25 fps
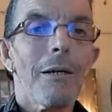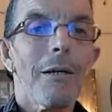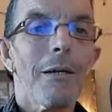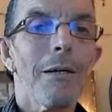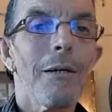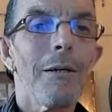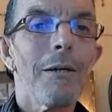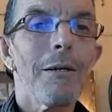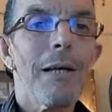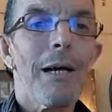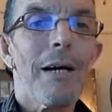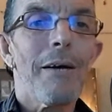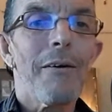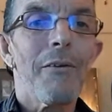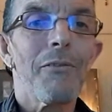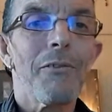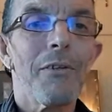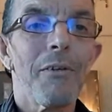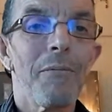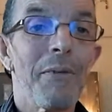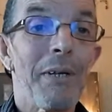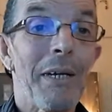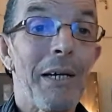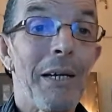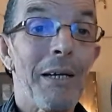Good
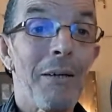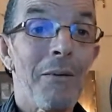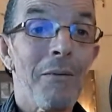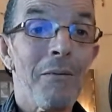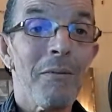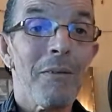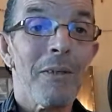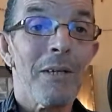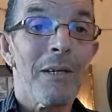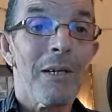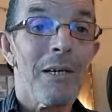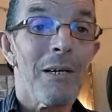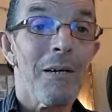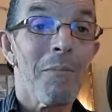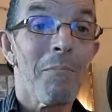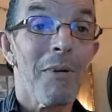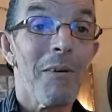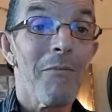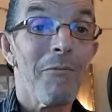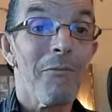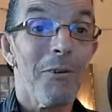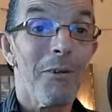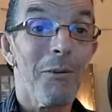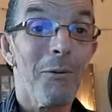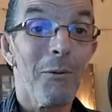afternoon, my
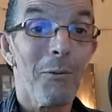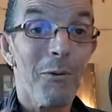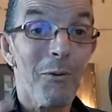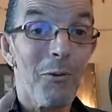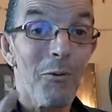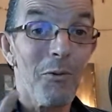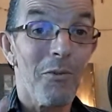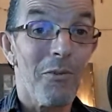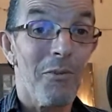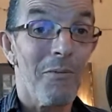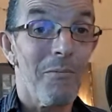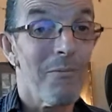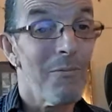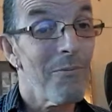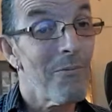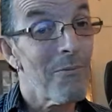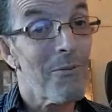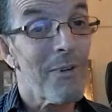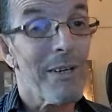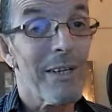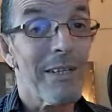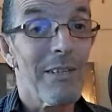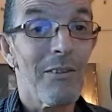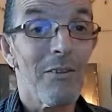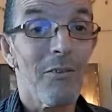followers and
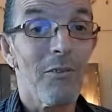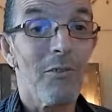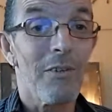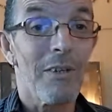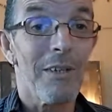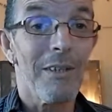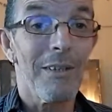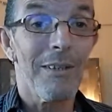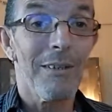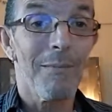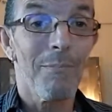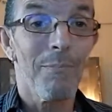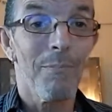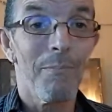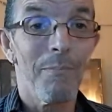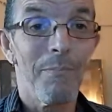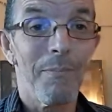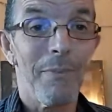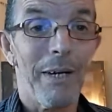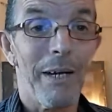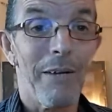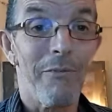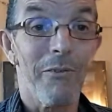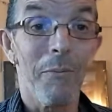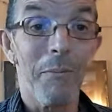friends and
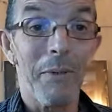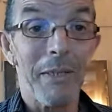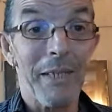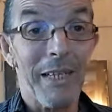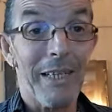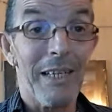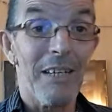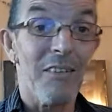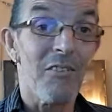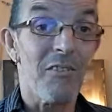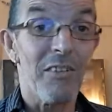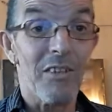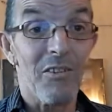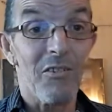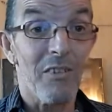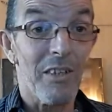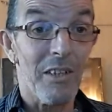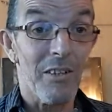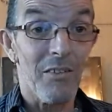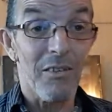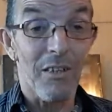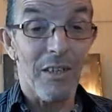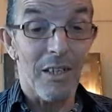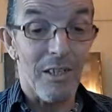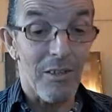everybody that's
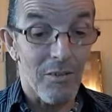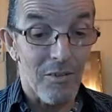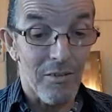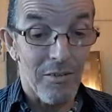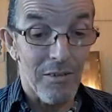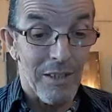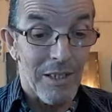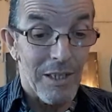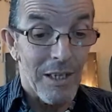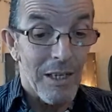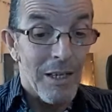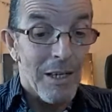listening to this.